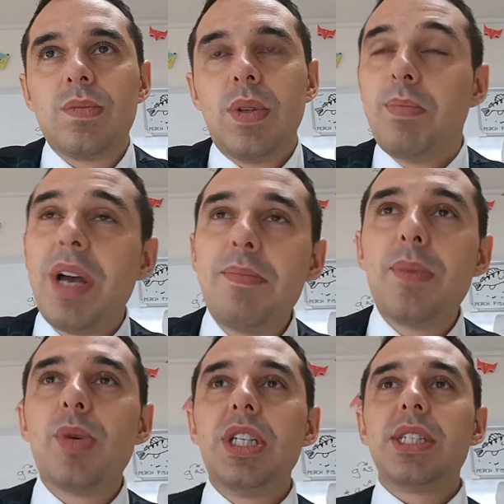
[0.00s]
my
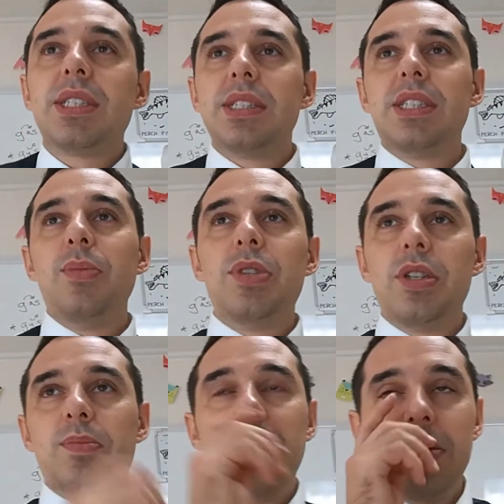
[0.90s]
memory
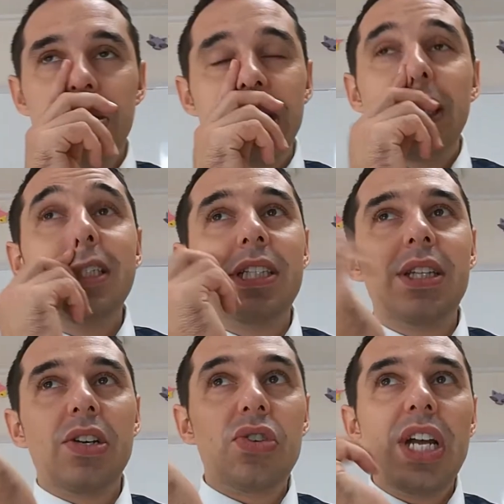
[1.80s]
isn't
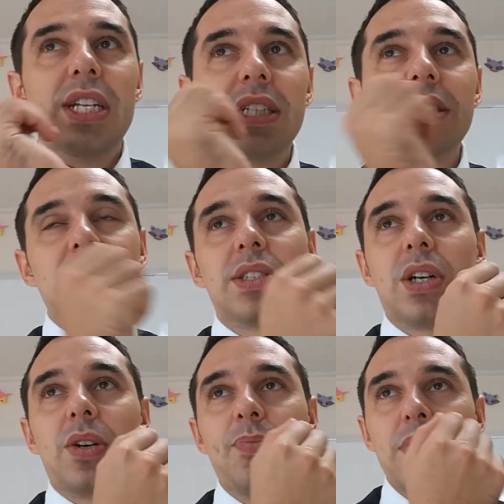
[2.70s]
the greatest,
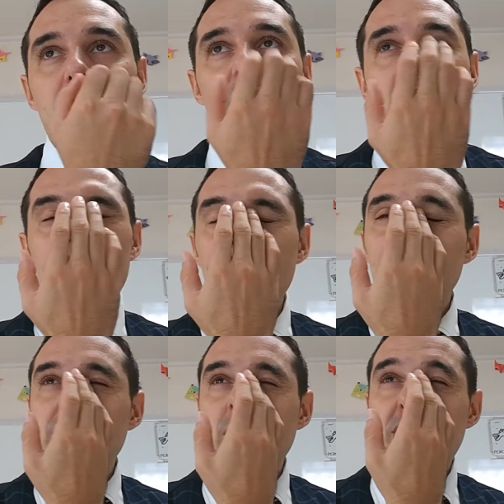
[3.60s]
so he
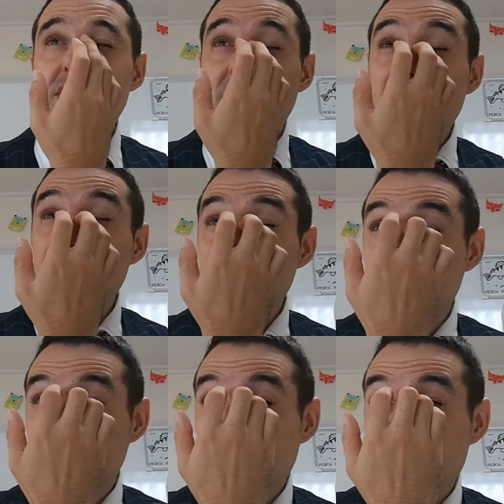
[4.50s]
also
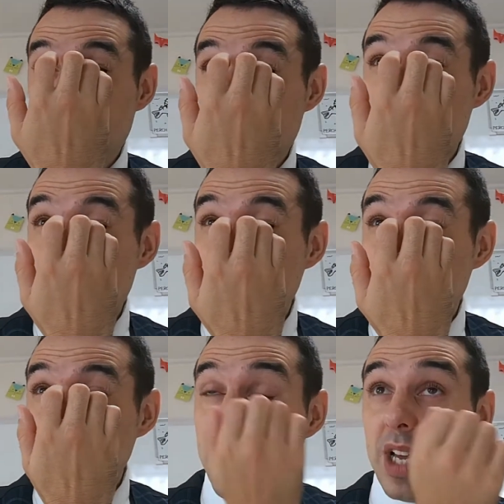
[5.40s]
provides
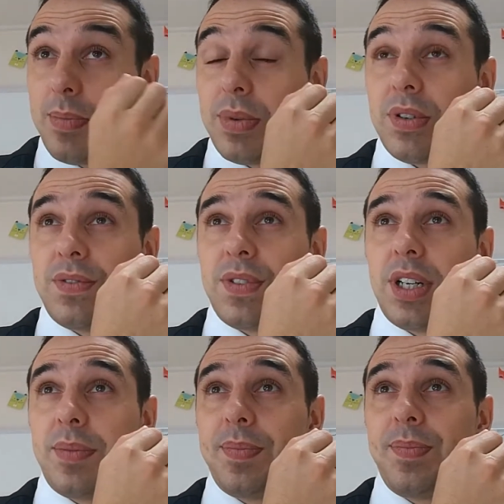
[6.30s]
some type of
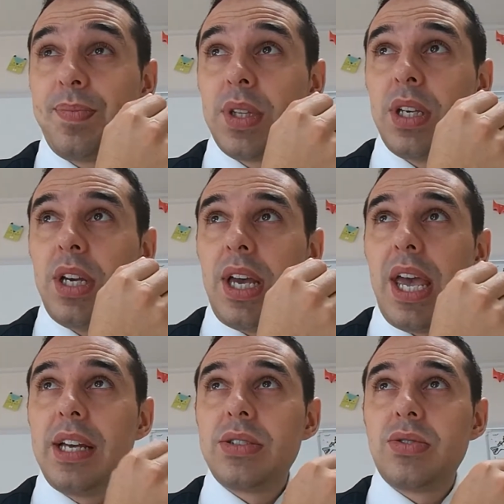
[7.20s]

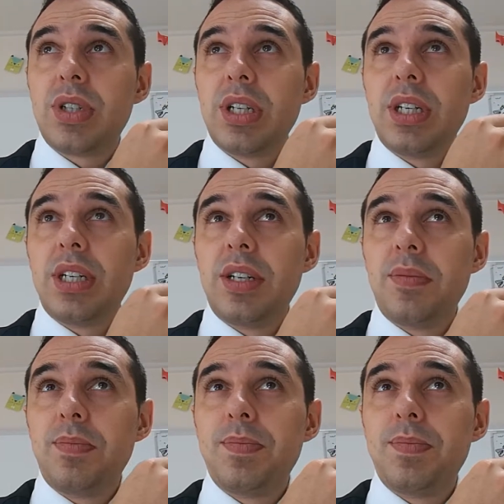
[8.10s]
extra